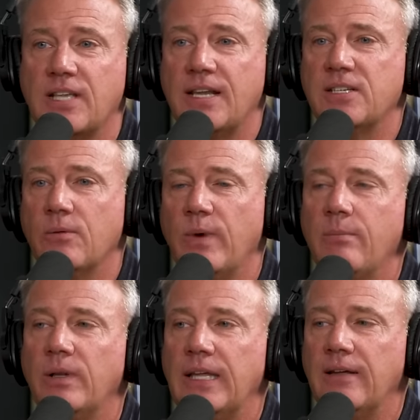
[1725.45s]
Things that we
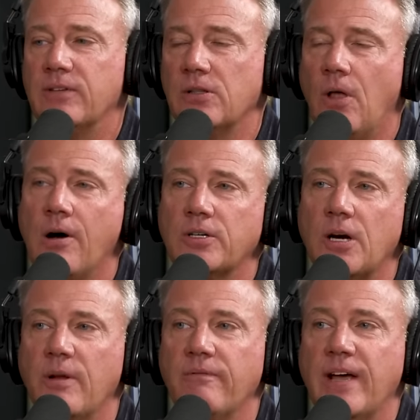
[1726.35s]
believe is
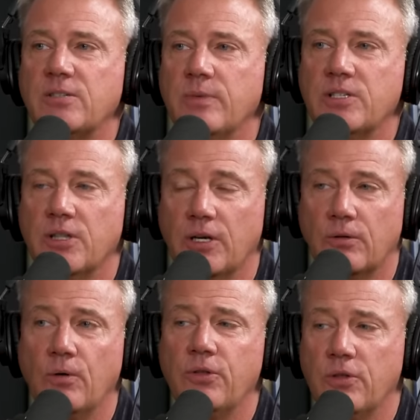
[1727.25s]
long-term investments in the
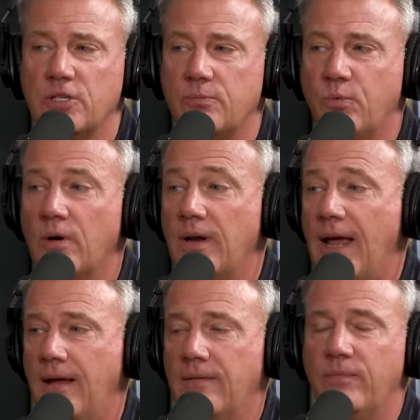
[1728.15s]
growth of the sport.
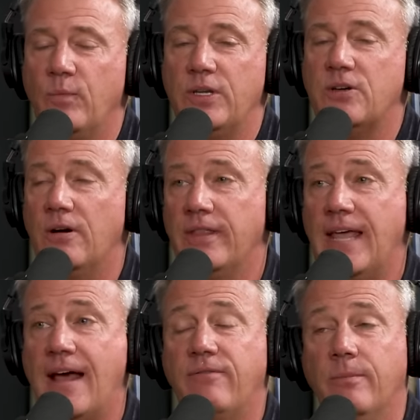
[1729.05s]
We started
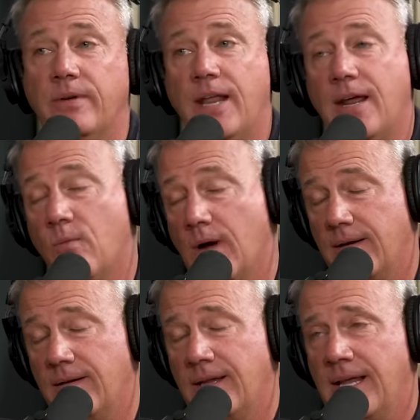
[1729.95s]
that from day
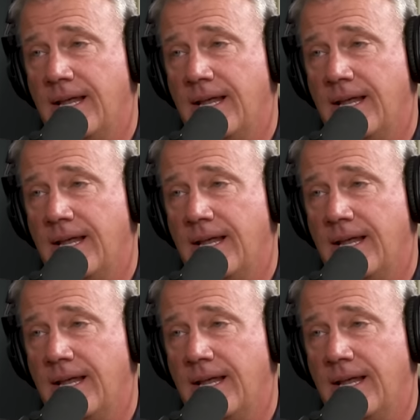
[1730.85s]
one.